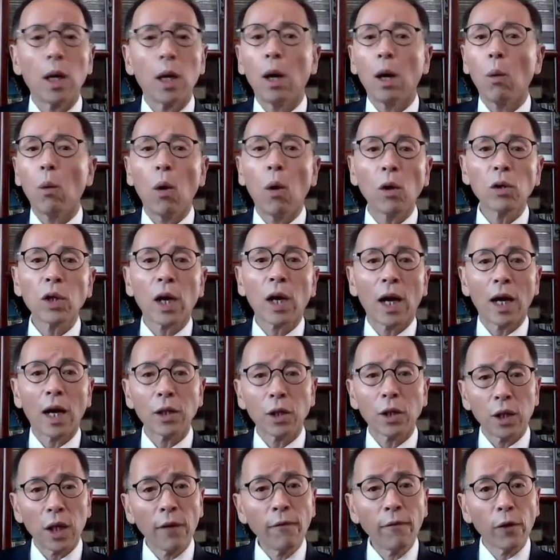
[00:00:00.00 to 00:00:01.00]
has a
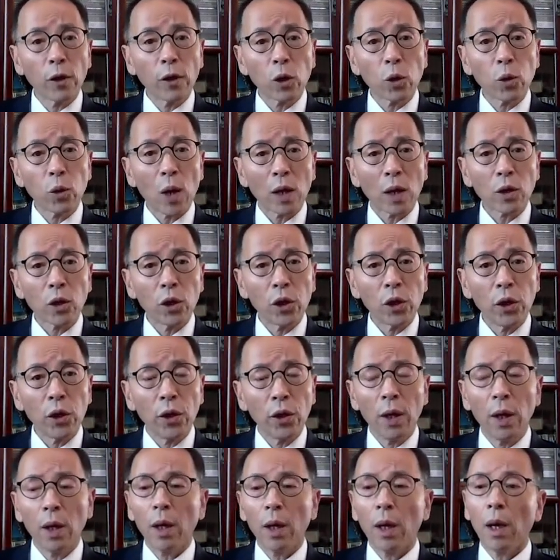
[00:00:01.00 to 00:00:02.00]
world-class
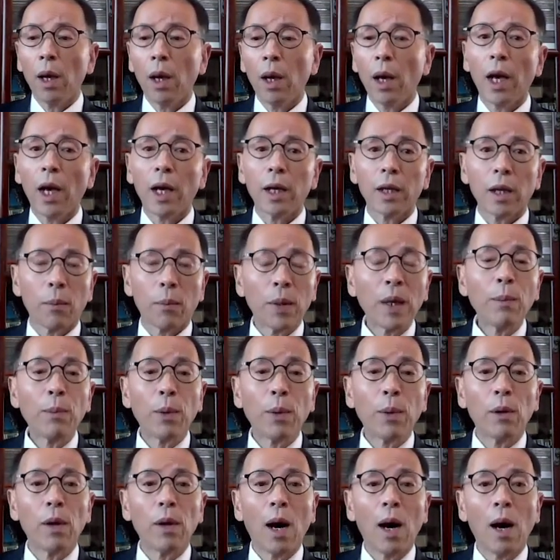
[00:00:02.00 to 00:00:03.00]
infrastructure,
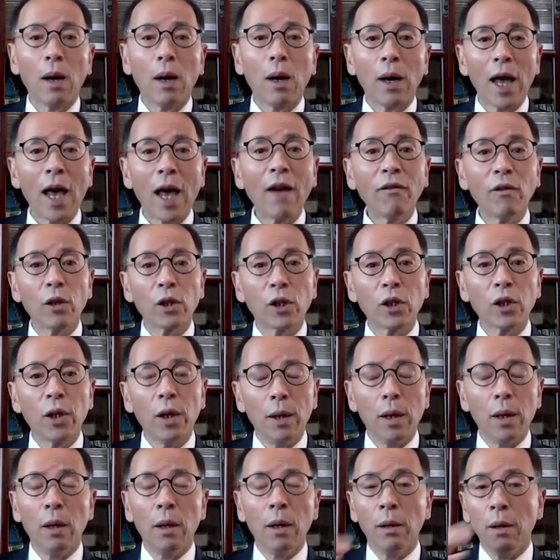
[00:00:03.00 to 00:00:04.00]
and the people on
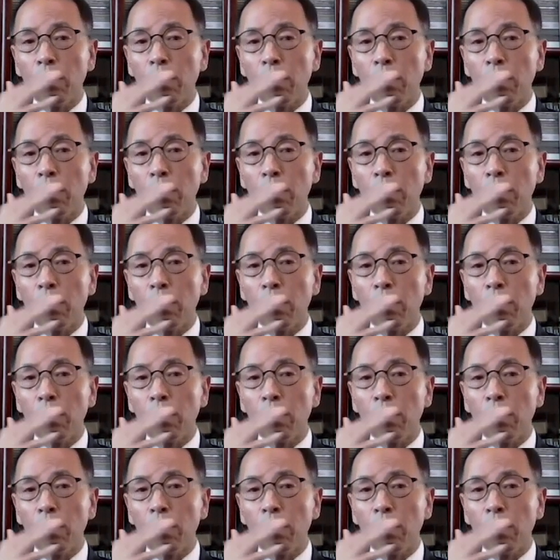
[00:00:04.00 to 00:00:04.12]
average,